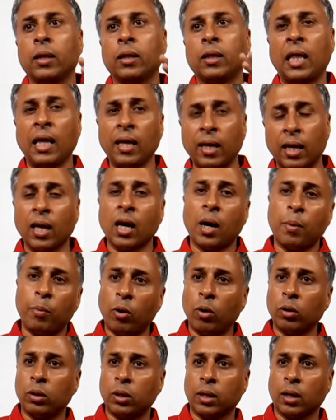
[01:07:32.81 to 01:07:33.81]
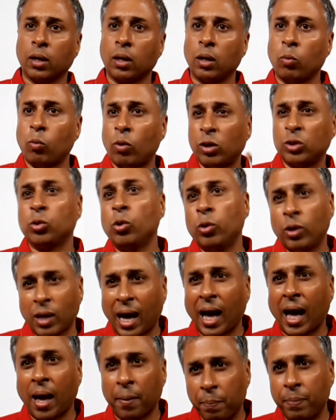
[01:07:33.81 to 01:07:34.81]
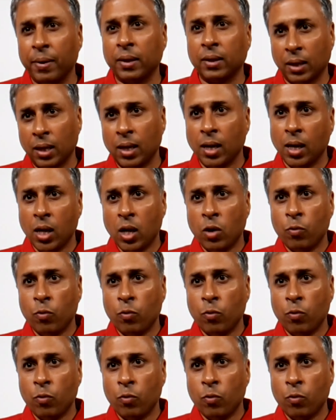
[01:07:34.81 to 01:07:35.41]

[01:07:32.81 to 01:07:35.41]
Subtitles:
thinking about what's going to happen